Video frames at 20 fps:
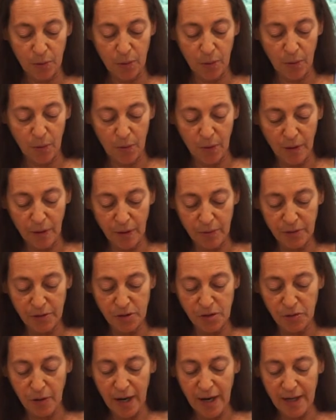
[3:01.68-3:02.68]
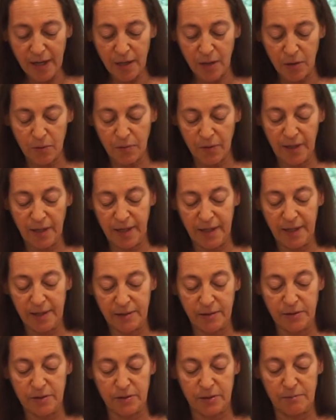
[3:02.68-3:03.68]
all the dry
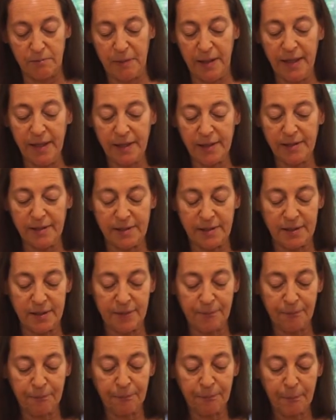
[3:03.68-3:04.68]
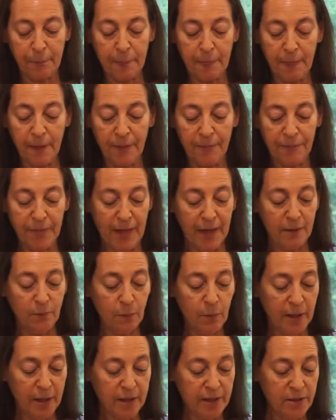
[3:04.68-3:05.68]
ingredients are mixed, then
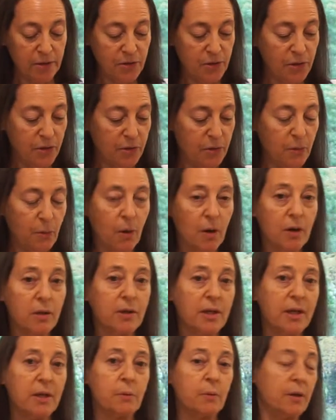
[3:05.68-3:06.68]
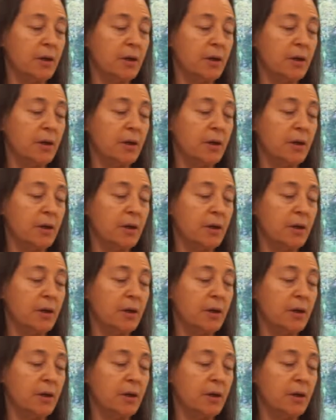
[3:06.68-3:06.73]
we can do our liquid